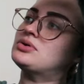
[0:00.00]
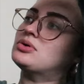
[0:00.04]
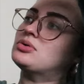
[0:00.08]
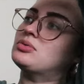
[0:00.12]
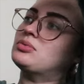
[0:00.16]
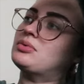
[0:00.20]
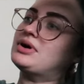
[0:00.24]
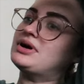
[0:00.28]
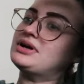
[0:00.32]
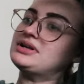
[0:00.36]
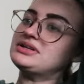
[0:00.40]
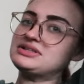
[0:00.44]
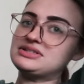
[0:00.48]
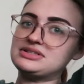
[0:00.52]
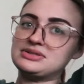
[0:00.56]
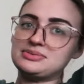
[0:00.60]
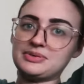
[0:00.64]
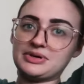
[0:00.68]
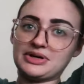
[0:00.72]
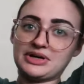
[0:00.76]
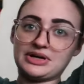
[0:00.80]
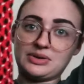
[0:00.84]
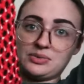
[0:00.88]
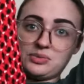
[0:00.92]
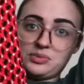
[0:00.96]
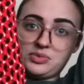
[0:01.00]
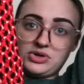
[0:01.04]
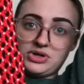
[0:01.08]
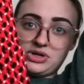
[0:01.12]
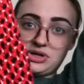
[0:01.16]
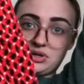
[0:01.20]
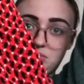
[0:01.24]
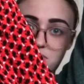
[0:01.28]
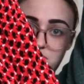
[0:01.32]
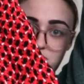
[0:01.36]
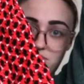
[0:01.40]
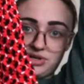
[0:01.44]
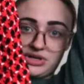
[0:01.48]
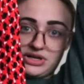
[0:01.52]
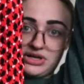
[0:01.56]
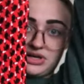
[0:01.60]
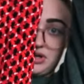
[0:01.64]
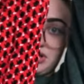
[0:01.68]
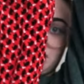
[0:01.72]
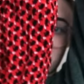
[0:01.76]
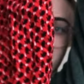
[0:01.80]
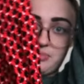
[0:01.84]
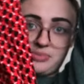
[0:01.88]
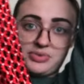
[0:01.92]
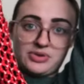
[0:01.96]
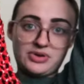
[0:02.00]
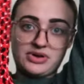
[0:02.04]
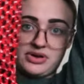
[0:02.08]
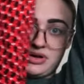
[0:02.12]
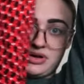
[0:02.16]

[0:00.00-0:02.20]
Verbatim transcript: or what, but we'll look it up